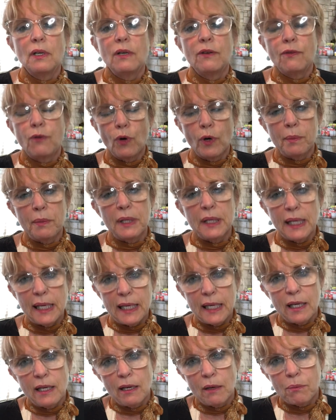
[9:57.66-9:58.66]

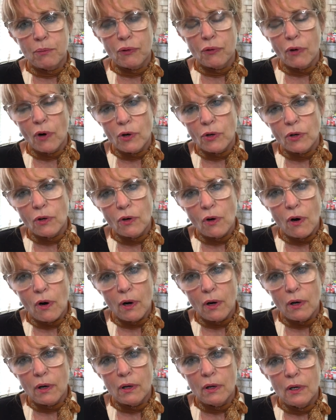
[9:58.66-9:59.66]
formulated a
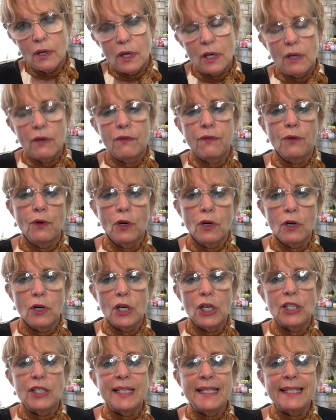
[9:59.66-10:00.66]
protocol
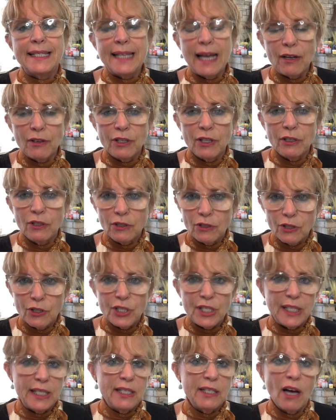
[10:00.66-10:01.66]
for cellular
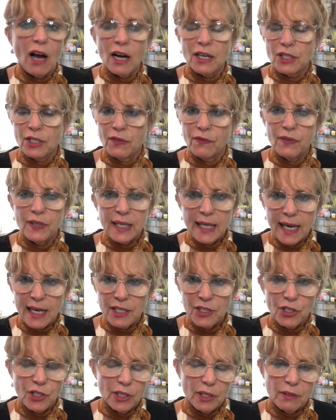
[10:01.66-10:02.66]

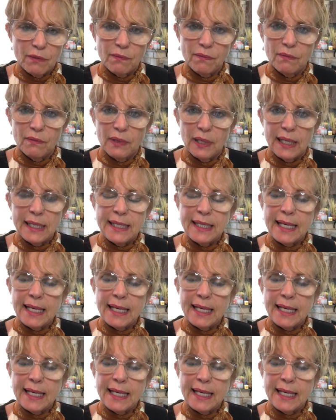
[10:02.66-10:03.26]
detoxification. It